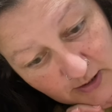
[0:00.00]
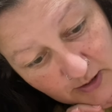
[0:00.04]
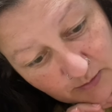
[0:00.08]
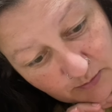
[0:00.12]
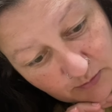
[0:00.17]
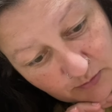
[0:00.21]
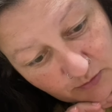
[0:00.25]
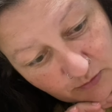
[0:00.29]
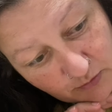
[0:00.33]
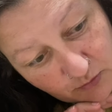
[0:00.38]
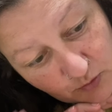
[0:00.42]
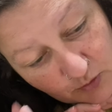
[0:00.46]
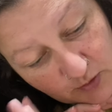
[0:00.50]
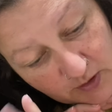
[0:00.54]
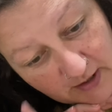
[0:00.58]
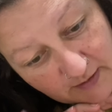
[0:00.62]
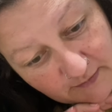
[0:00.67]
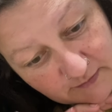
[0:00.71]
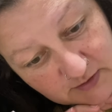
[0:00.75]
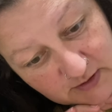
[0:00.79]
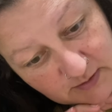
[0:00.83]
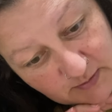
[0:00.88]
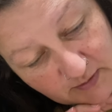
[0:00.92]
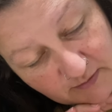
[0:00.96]
before, you haven't
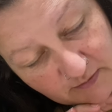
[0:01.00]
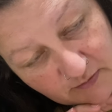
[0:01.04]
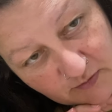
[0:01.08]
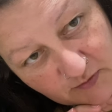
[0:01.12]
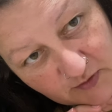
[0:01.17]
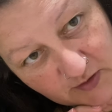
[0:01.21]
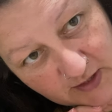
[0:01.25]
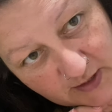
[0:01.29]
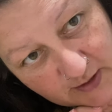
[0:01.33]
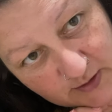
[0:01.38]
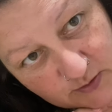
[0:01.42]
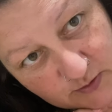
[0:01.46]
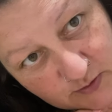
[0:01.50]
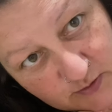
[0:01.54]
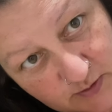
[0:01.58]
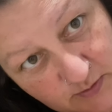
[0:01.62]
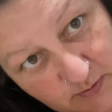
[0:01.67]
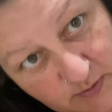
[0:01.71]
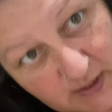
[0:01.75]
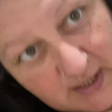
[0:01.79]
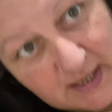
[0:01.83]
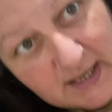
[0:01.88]
seen my videos with some of the